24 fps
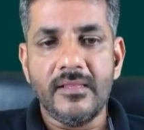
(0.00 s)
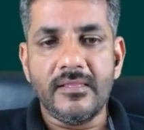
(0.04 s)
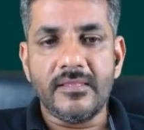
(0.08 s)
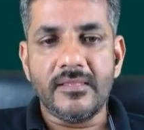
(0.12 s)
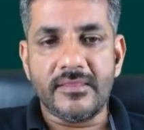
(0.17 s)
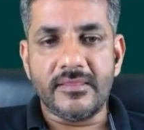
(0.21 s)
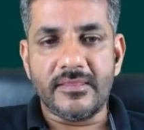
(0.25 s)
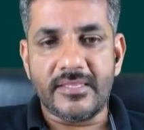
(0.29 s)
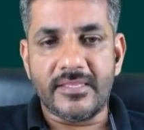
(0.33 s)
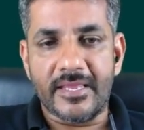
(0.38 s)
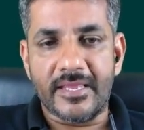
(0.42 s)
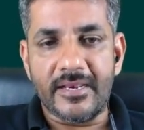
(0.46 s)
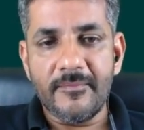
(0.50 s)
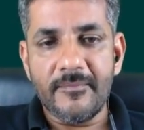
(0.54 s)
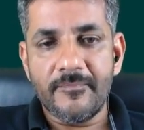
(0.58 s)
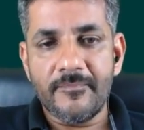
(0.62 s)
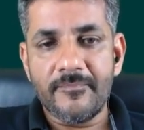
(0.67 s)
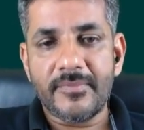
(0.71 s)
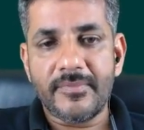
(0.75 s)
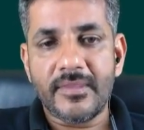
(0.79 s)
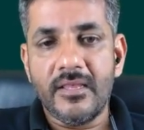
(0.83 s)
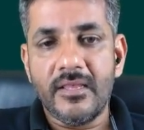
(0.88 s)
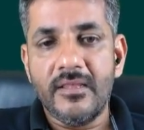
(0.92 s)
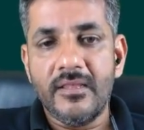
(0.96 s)
Then
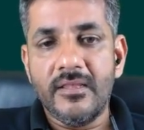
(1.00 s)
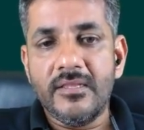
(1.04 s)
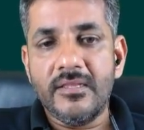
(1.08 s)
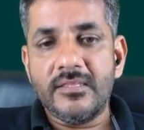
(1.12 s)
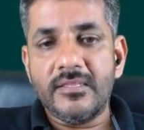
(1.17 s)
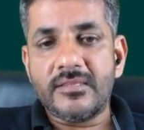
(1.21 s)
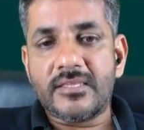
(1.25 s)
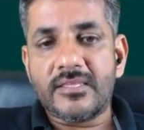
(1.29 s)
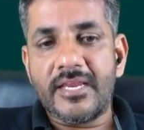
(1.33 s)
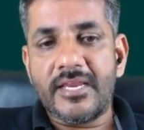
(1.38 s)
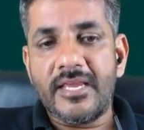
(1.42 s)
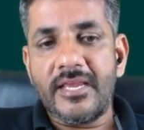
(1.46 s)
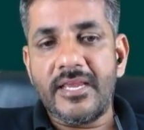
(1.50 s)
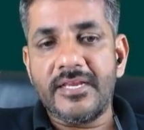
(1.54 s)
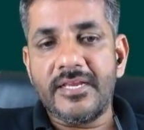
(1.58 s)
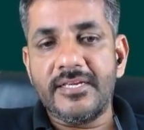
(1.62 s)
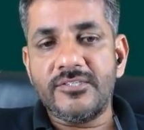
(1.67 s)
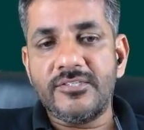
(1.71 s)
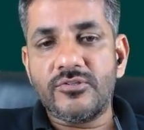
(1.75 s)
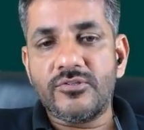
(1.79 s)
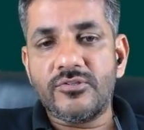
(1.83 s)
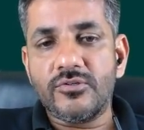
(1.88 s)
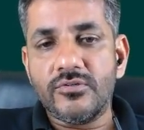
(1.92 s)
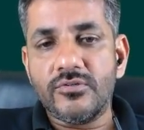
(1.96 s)
3
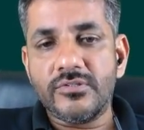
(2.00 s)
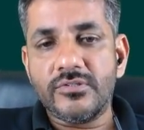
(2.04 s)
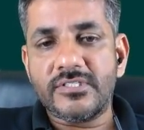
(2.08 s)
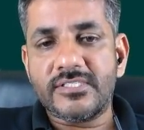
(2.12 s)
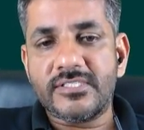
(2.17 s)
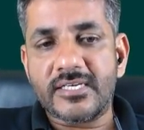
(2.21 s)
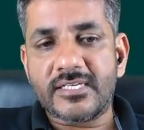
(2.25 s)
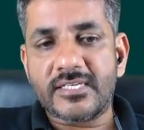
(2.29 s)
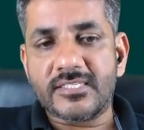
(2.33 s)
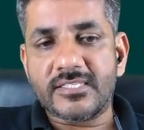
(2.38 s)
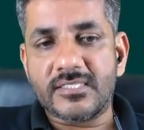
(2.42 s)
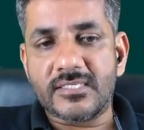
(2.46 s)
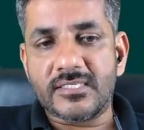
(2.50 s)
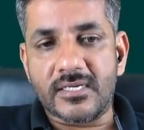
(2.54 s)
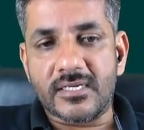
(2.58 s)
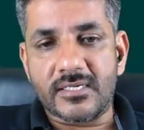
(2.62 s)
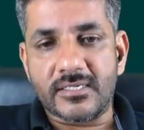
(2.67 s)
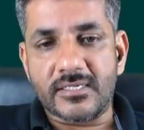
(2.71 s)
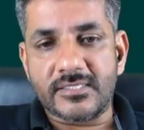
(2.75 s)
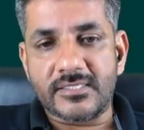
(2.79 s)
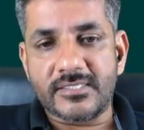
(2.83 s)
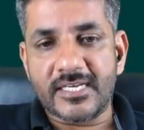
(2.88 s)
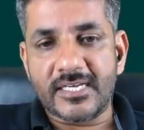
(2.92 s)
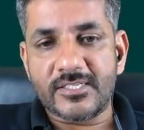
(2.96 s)
into
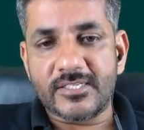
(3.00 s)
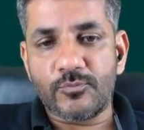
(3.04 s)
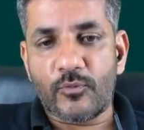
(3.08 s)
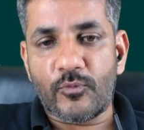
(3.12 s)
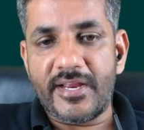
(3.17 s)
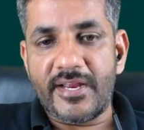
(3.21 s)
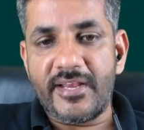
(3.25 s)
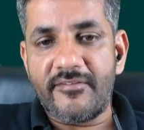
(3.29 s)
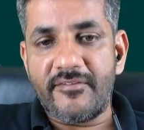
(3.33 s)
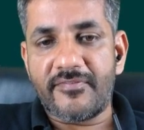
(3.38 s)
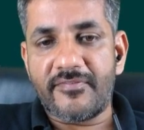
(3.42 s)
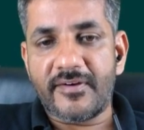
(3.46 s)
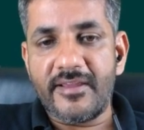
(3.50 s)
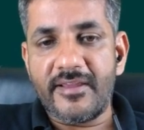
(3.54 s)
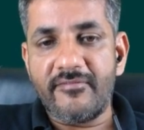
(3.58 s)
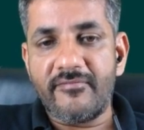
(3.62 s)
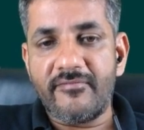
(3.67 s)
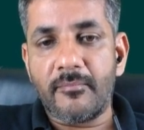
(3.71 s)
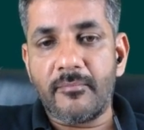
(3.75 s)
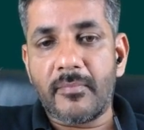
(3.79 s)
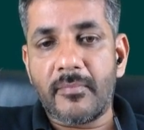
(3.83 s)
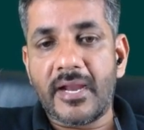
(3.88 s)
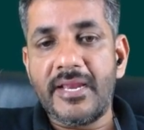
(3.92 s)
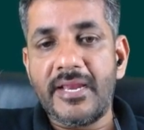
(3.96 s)
6.5
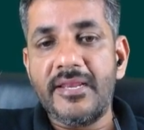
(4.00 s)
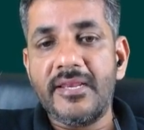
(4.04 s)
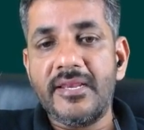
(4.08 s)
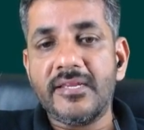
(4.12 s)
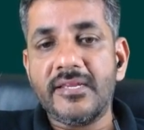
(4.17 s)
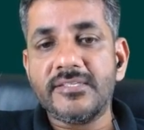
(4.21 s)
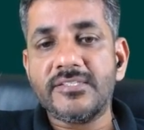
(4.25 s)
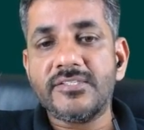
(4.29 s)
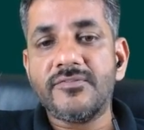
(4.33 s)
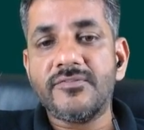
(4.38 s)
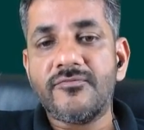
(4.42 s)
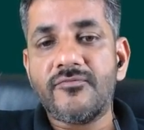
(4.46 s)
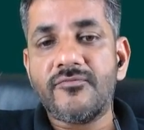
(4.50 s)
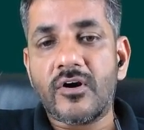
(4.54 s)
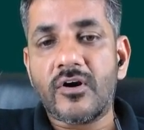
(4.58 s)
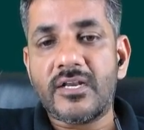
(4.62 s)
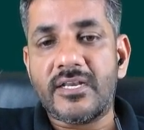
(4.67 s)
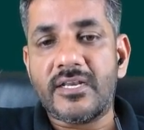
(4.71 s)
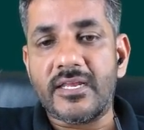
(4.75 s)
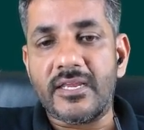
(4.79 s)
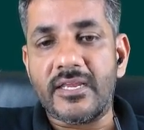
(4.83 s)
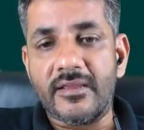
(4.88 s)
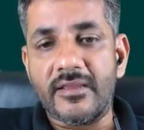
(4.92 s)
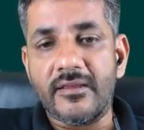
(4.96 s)
minus
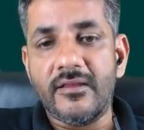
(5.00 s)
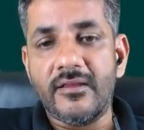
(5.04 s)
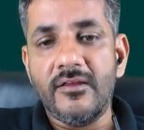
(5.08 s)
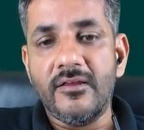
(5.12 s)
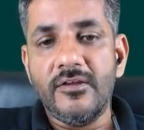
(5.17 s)
40.